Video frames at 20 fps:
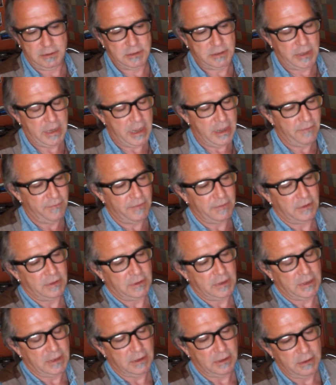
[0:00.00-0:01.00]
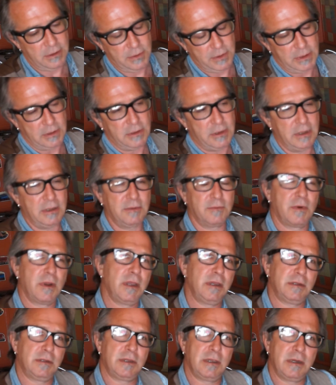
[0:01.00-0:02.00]
to have the Nickelodeon thing
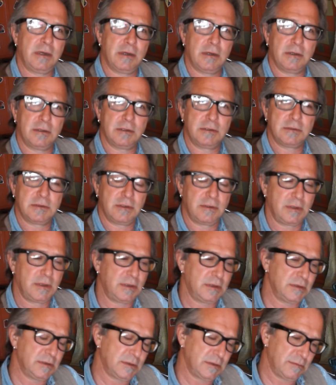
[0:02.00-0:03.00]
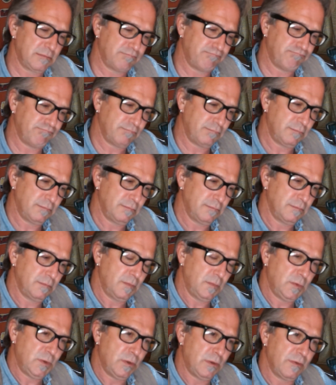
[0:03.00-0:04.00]
right there, so they just
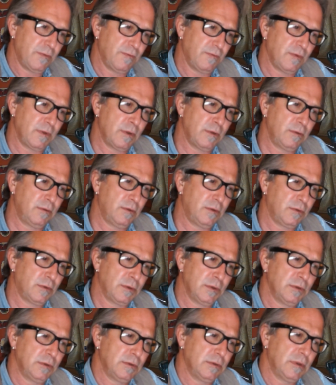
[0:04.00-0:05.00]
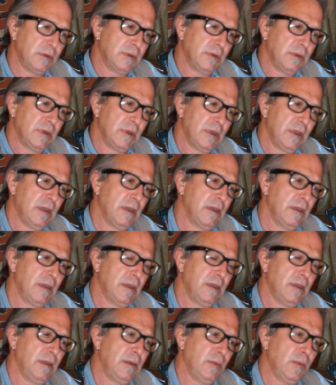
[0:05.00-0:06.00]
sort of flowed through,
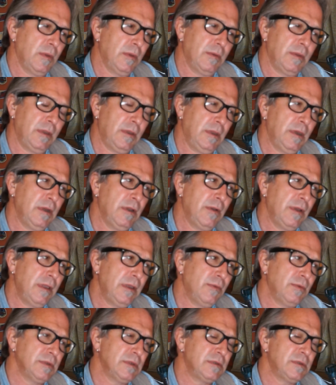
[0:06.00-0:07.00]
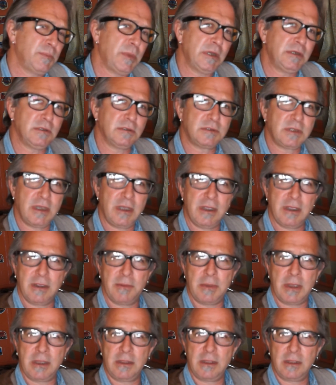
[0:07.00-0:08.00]
and it was a special
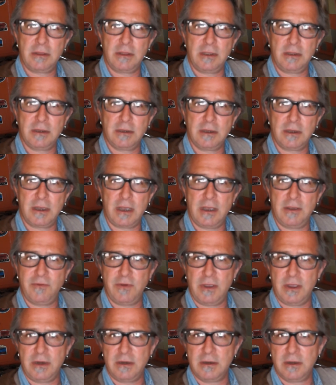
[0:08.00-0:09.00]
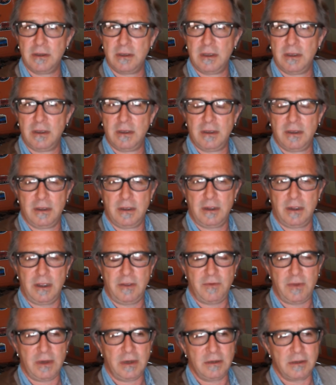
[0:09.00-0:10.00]
time. I think I've had
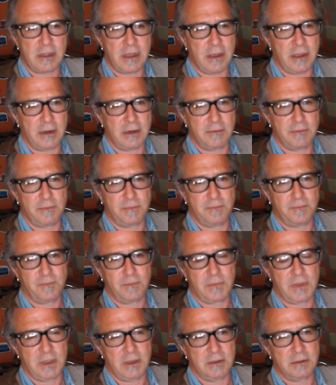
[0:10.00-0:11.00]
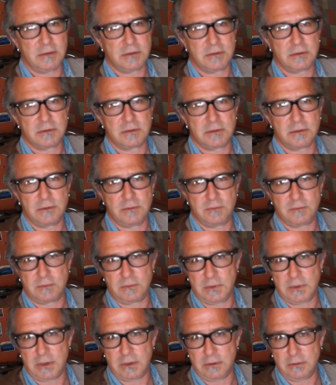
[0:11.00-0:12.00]
a lot of kids who
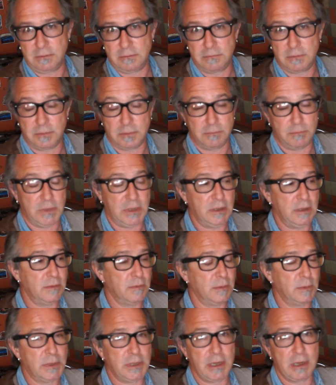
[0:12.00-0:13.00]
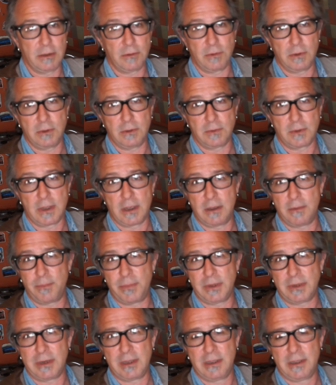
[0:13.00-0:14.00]
many of them are now grown up,
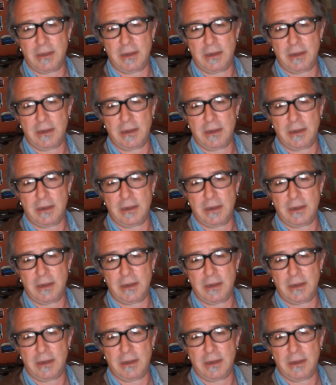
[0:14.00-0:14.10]
and